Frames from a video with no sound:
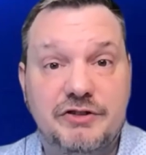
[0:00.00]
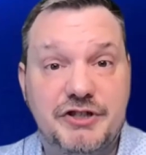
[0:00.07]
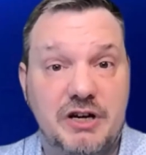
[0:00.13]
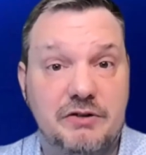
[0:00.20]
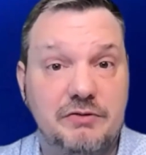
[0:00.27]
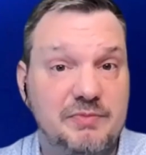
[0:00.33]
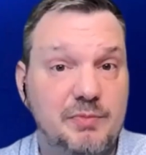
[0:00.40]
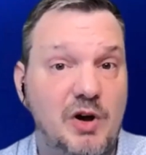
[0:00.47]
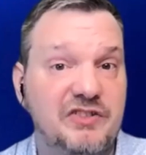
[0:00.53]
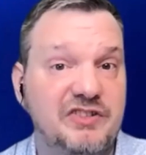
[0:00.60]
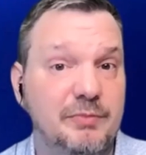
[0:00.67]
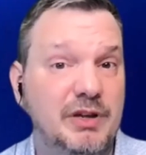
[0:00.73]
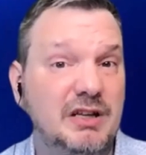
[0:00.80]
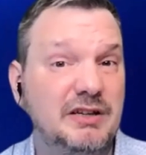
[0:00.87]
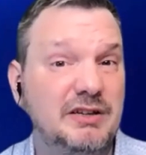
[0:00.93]
shared
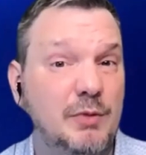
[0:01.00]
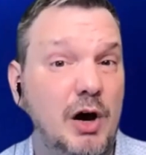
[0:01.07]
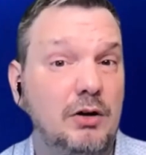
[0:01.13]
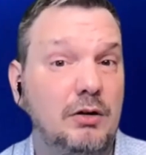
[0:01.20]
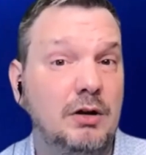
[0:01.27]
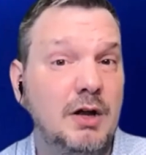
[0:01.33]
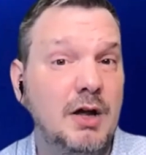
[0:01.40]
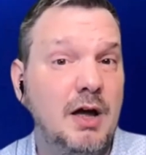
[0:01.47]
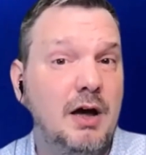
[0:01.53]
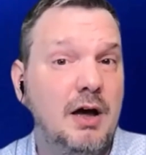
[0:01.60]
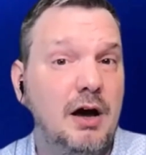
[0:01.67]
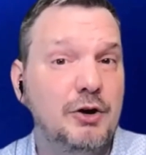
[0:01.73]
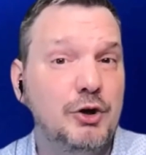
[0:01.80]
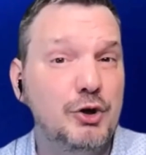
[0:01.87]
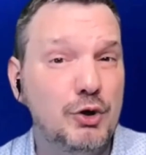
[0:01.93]
responsibility model,
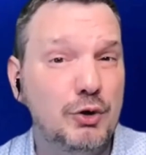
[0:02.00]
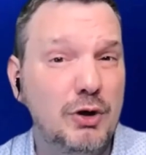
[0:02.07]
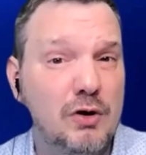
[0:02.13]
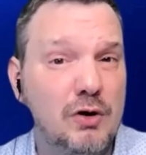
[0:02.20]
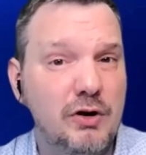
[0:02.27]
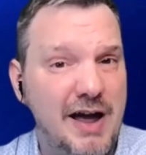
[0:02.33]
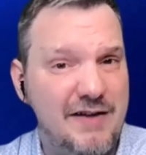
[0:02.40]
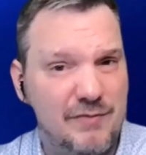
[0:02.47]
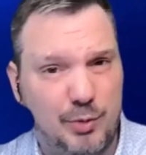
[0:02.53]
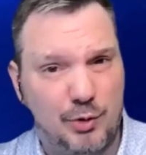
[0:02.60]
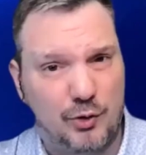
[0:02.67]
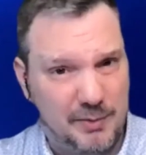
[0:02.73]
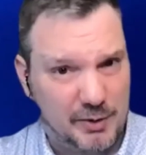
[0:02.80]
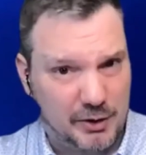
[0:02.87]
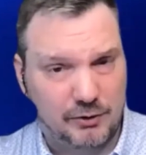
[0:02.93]
you no longer have a
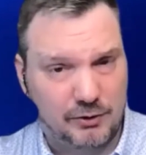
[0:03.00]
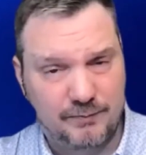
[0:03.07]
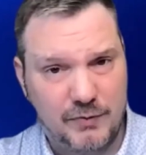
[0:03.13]
perimeter.